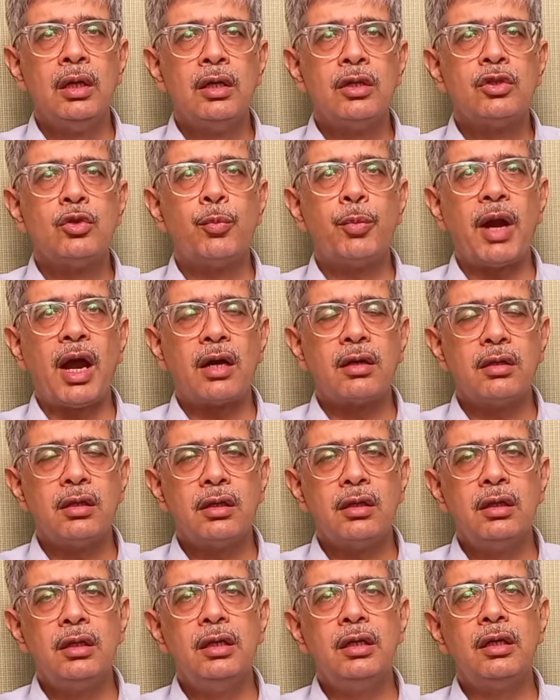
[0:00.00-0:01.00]
So
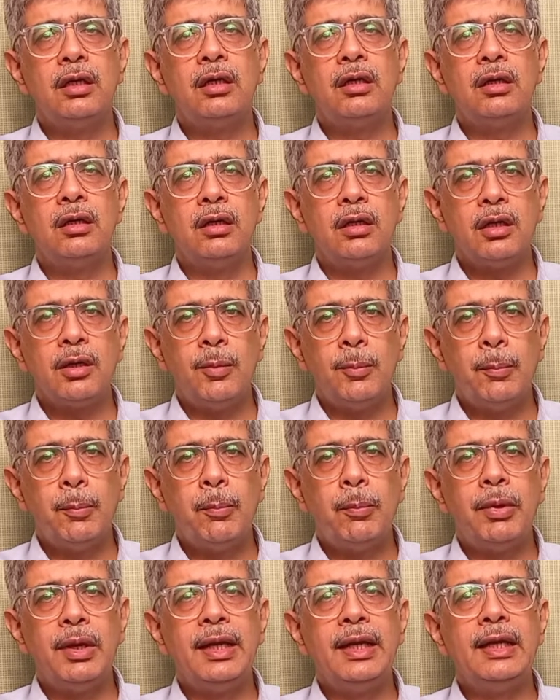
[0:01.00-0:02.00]
practically a
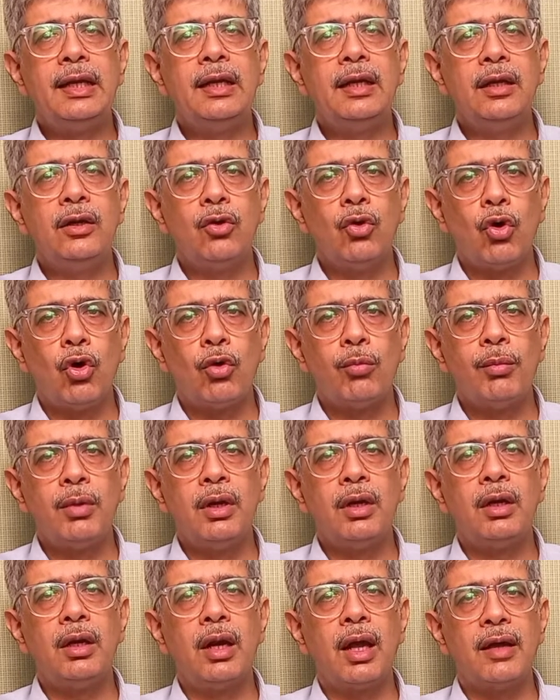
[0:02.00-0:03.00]
completely
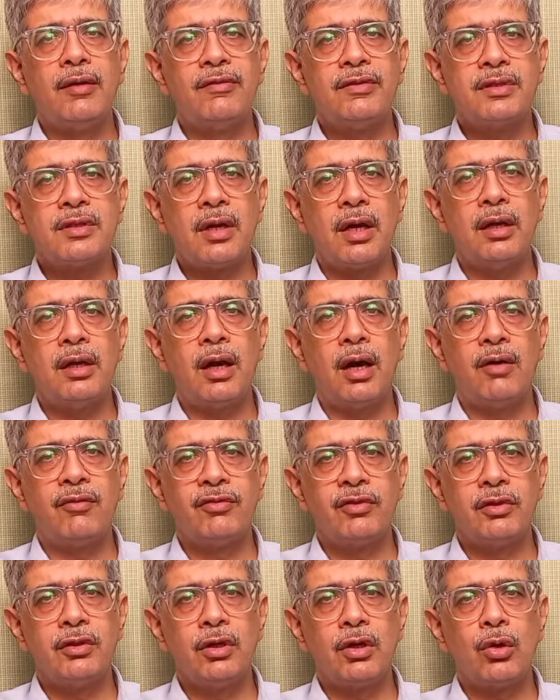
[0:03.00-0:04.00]
normal lifestyle
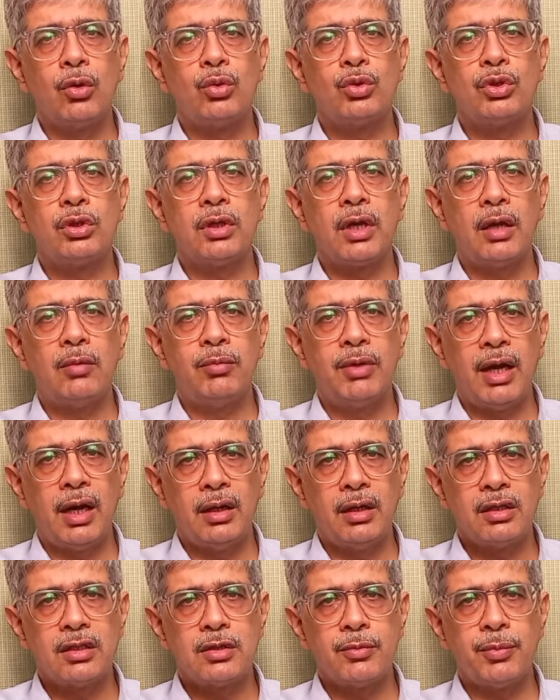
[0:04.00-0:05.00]
after the closure can be
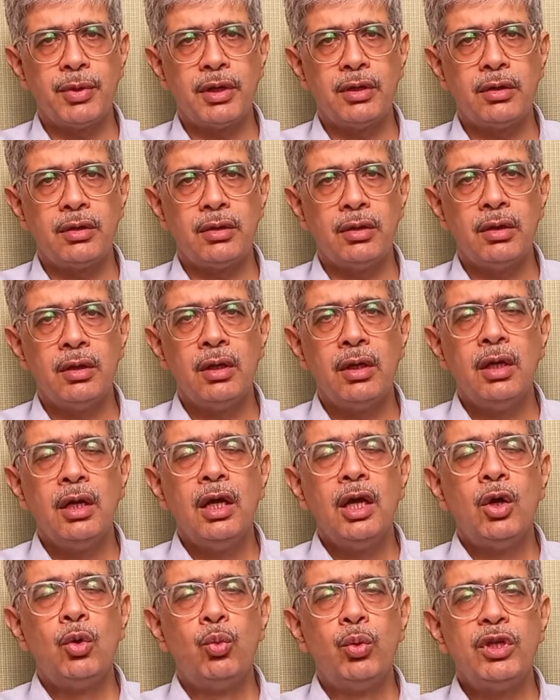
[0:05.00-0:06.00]
anticipated,
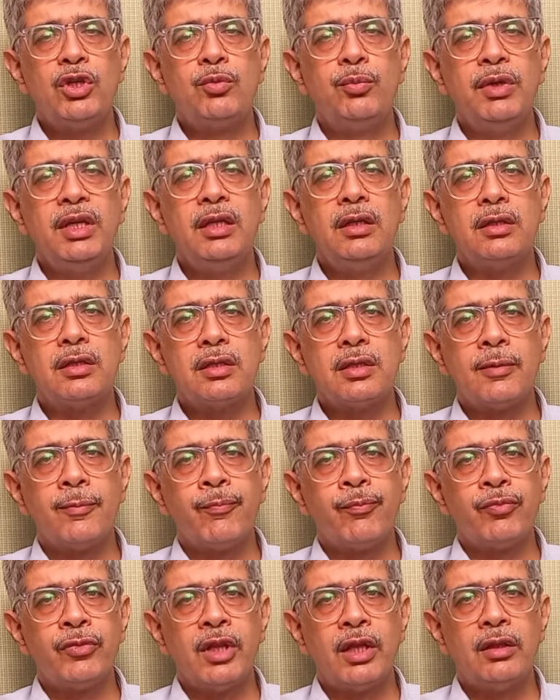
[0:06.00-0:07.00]
which means
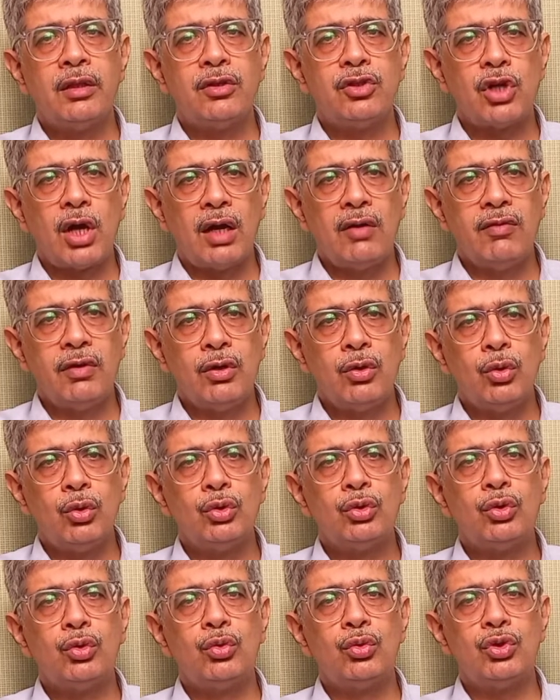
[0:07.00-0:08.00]
that the child will go
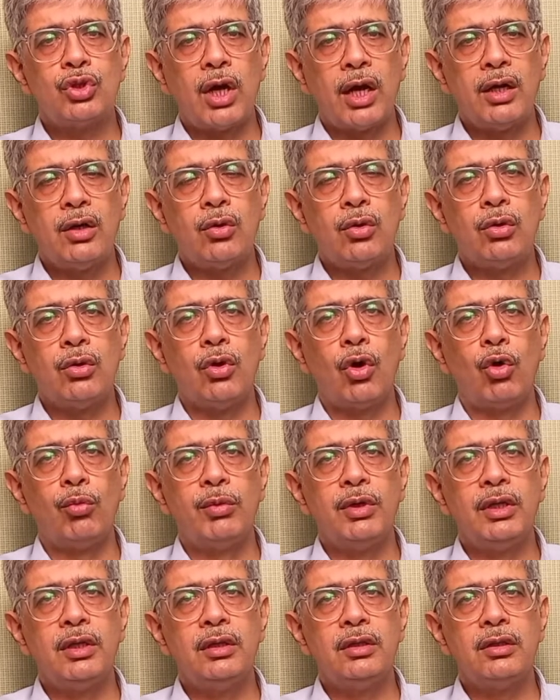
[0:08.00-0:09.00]
through childhood
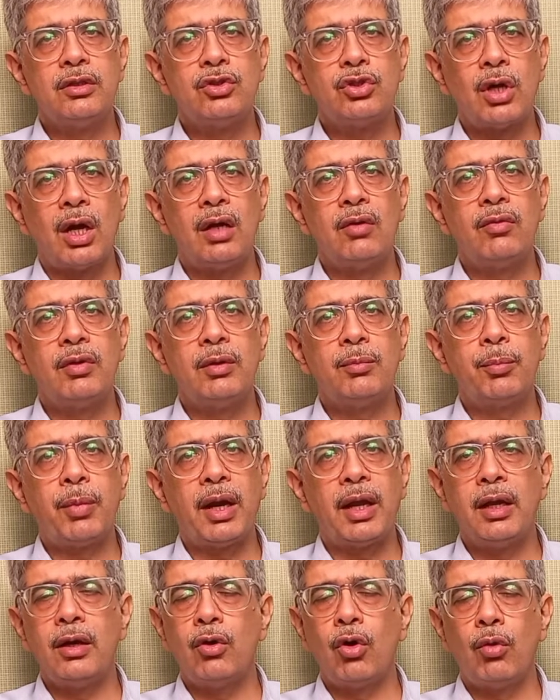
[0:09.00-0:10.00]
normally, the child will
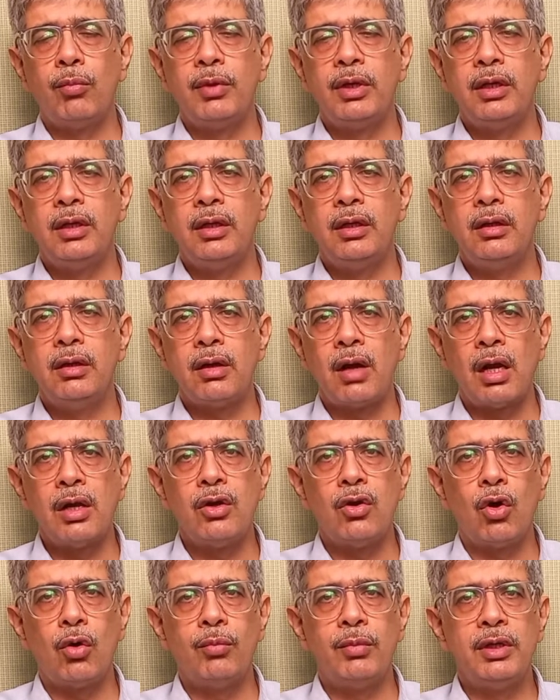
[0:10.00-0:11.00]
play normally, run
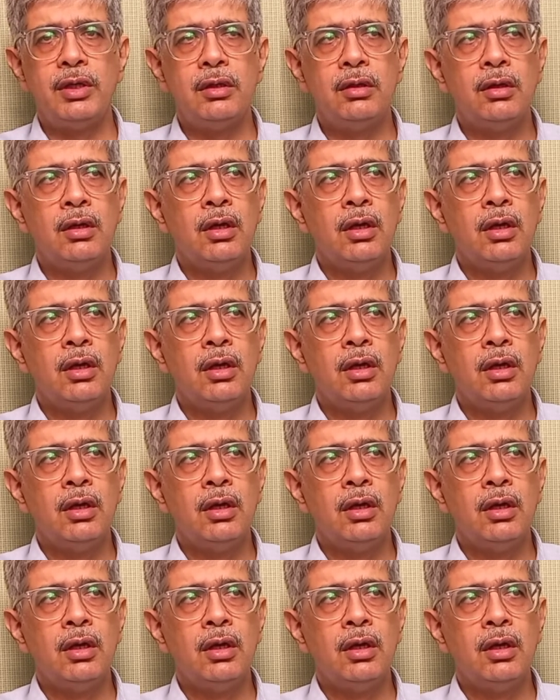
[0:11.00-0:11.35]
normally,